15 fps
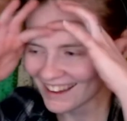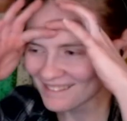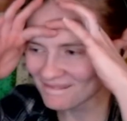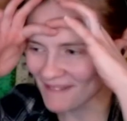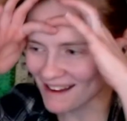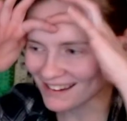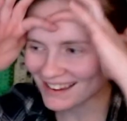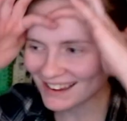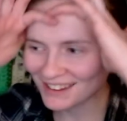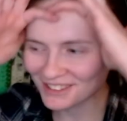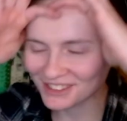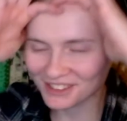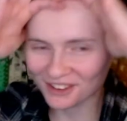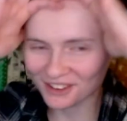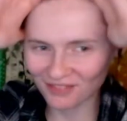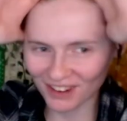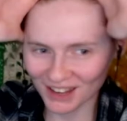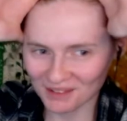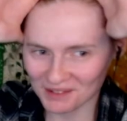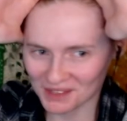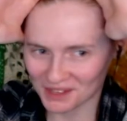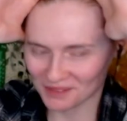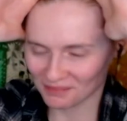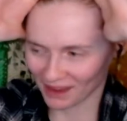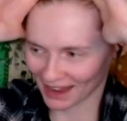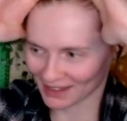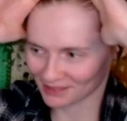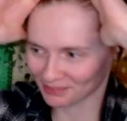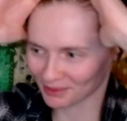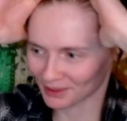Bakugo's so funny with his
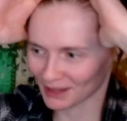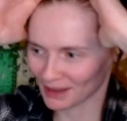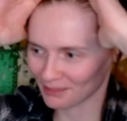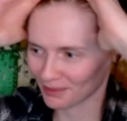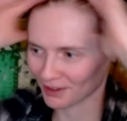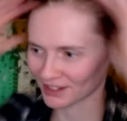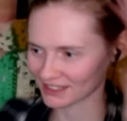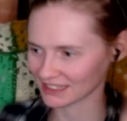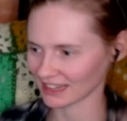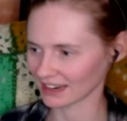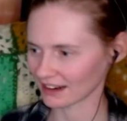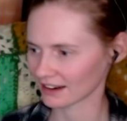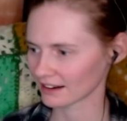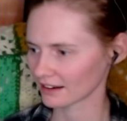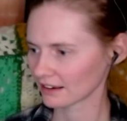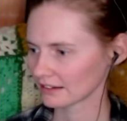mask pulled up on his hair.